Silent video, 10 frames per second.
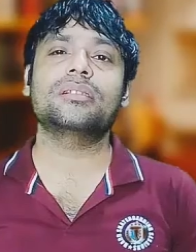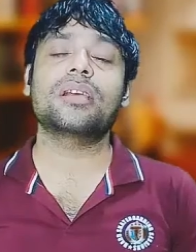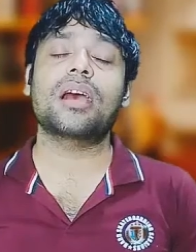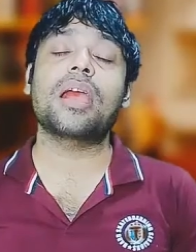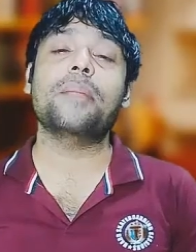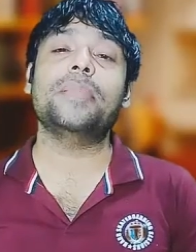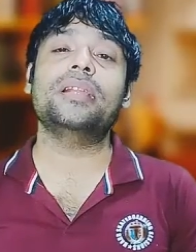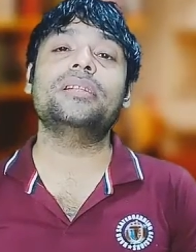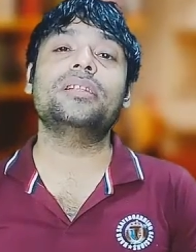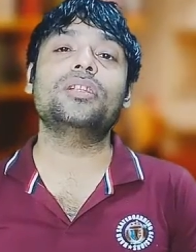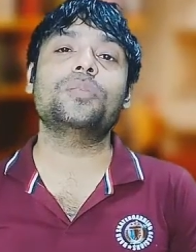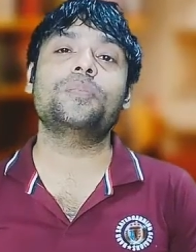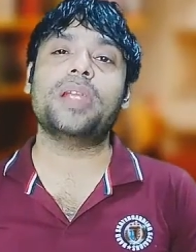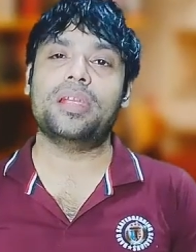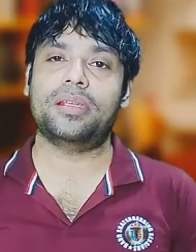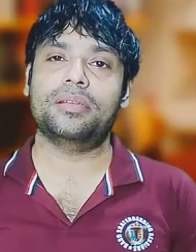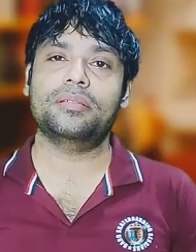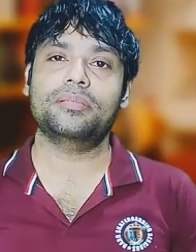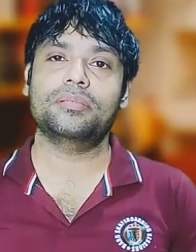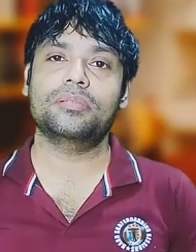the ability to pay
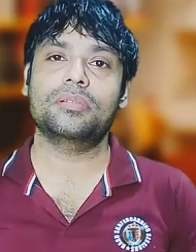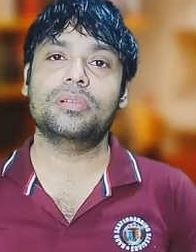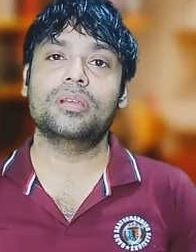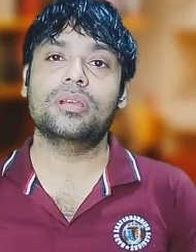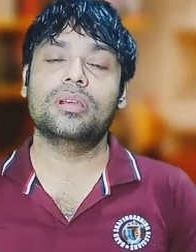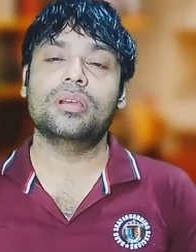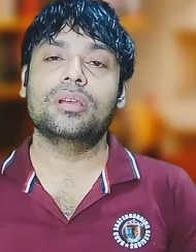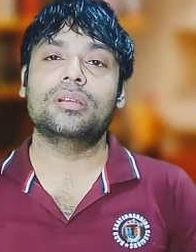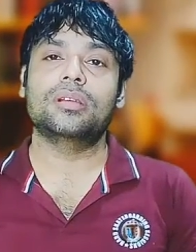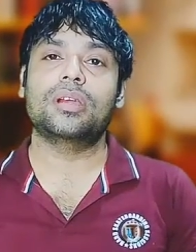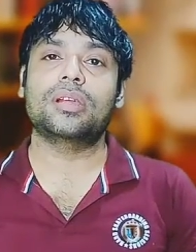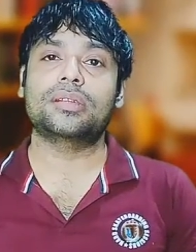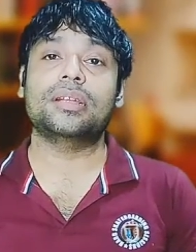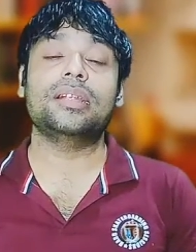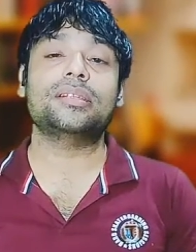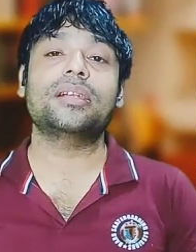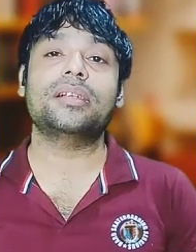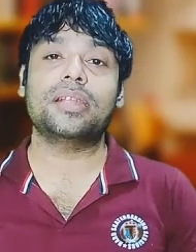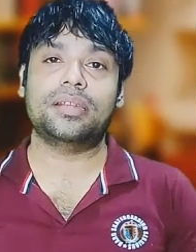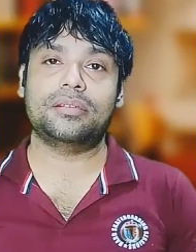at a later
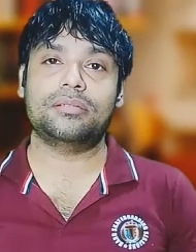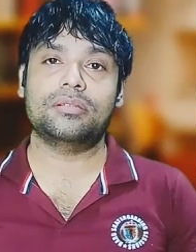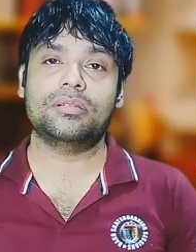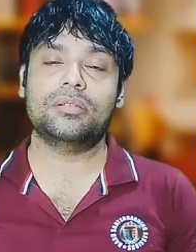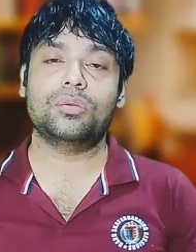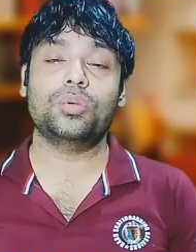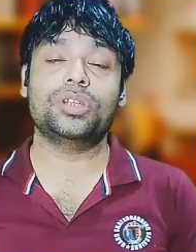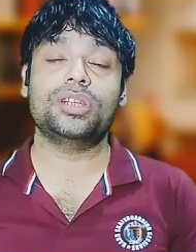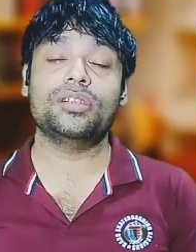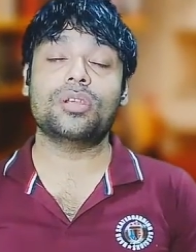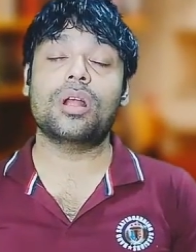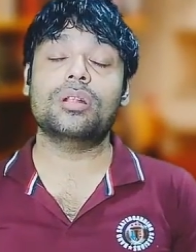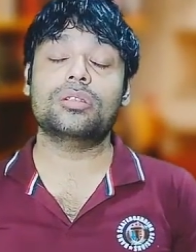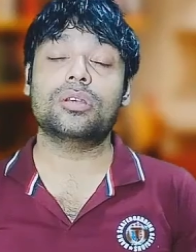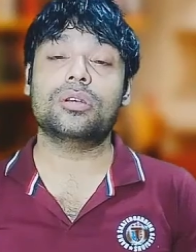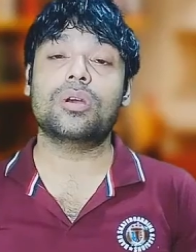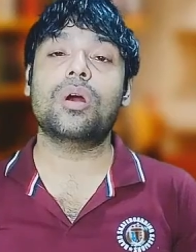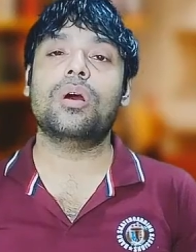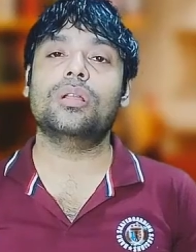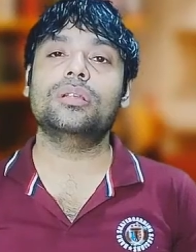date, which is also
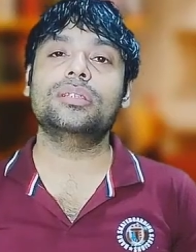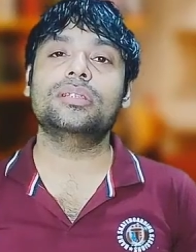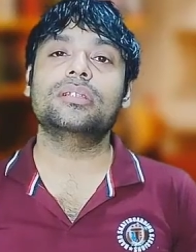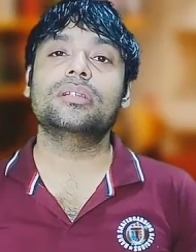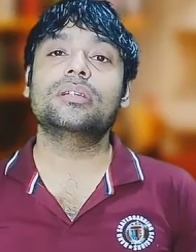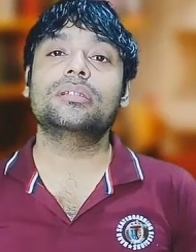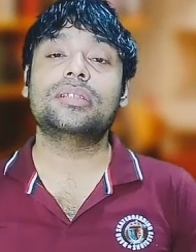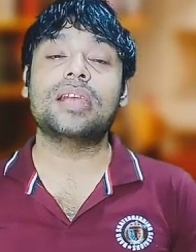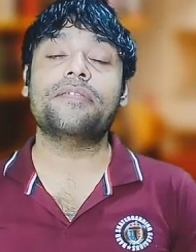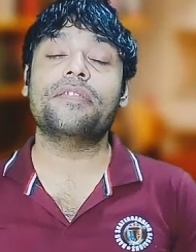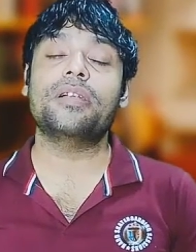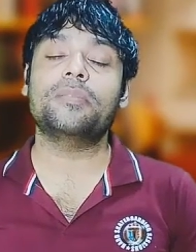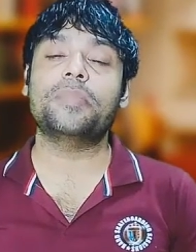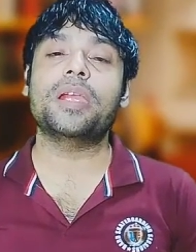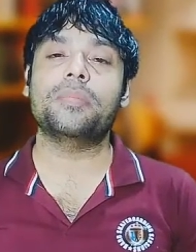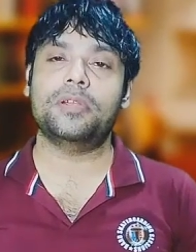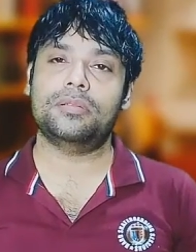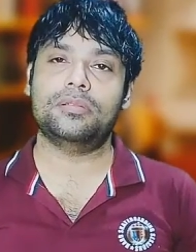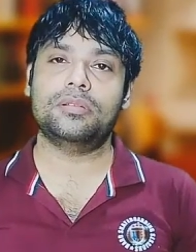called deferred payment.